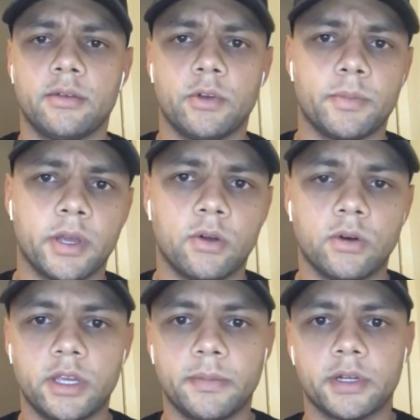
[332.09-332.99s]
with my
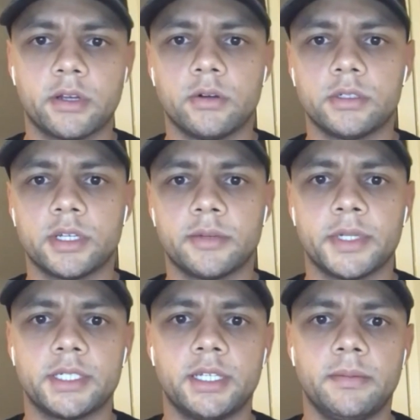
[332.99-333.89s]
goalkeeper coach at
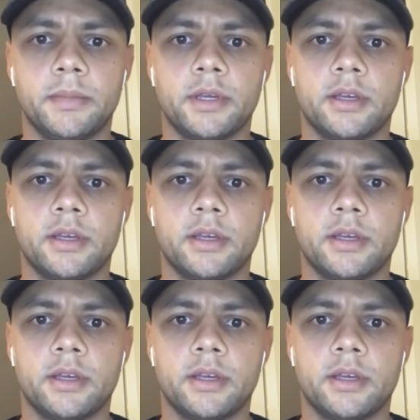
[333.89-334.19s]
my team